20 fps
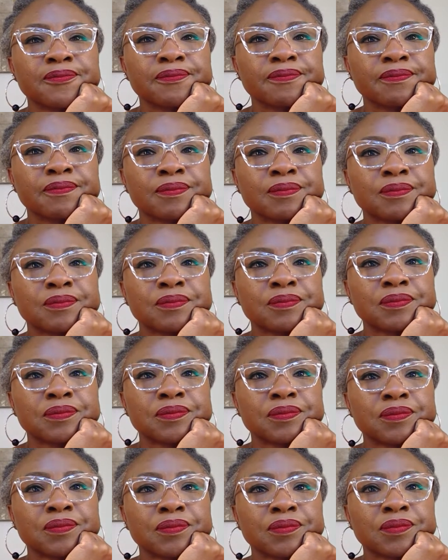
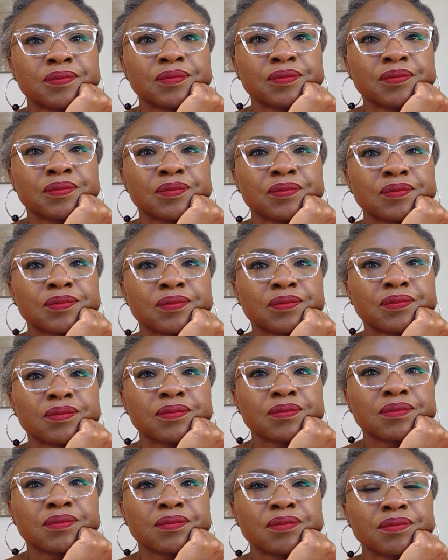
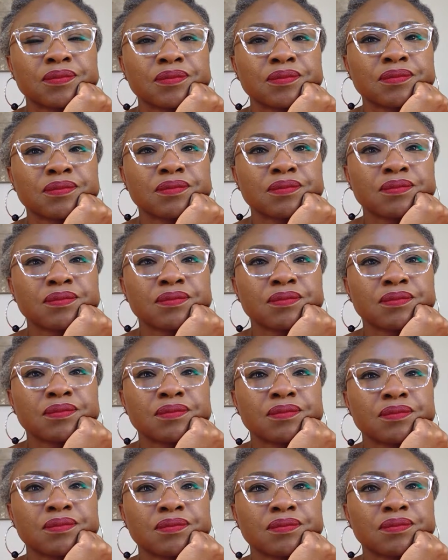
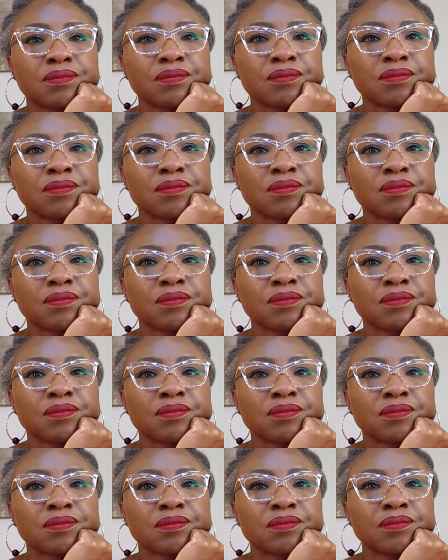
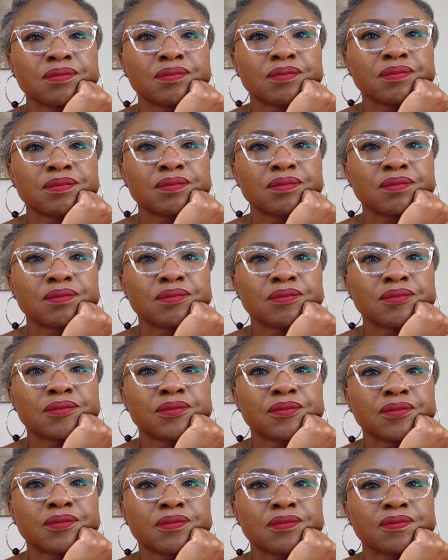
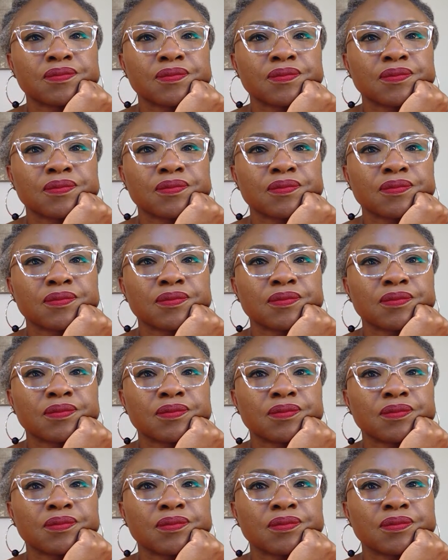
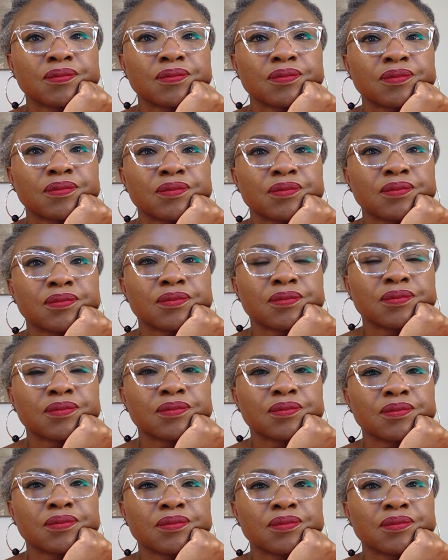
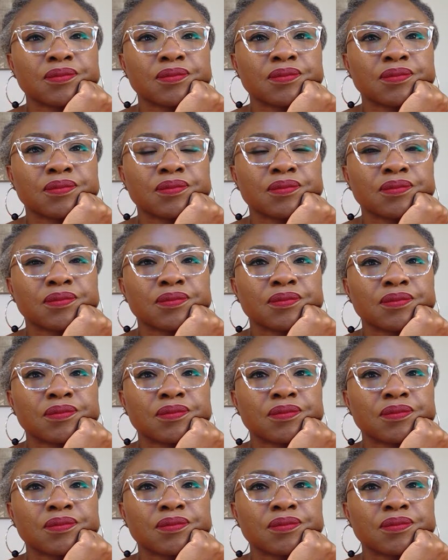[no speech]